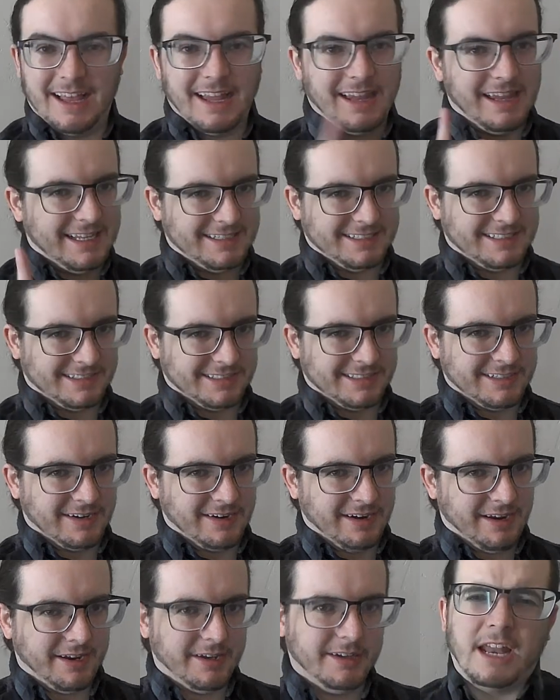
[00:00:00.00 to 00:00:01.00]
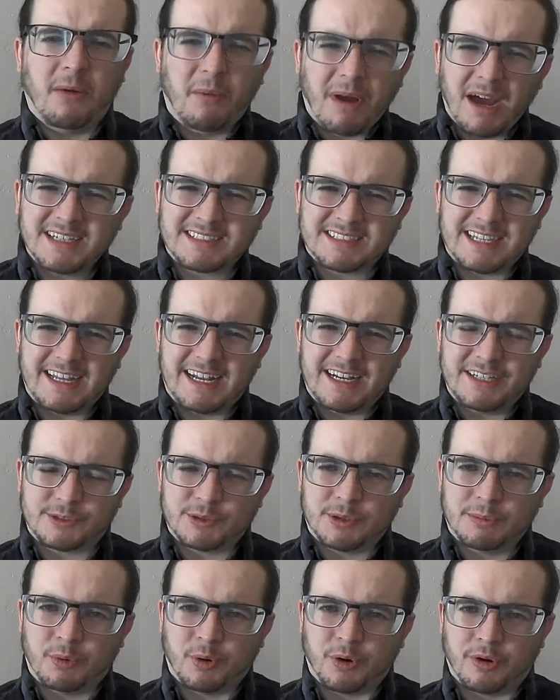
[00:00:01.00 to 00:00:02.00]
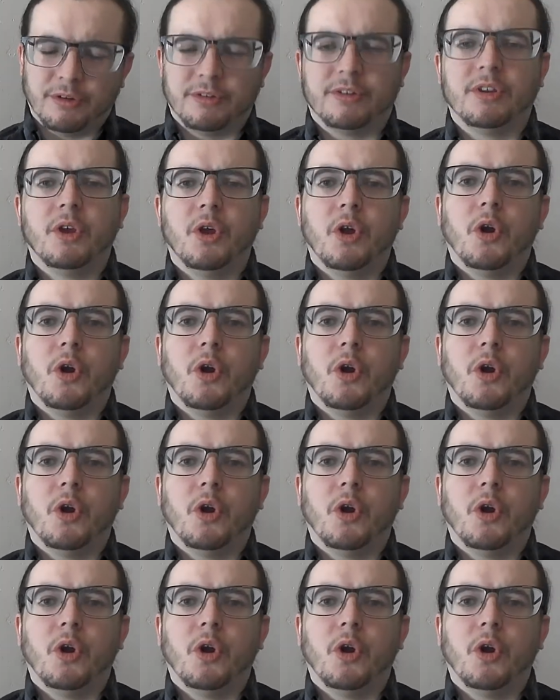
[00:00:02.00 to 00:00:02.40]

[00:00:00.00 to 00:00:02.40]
Let's get started. Now, why is lighting so important?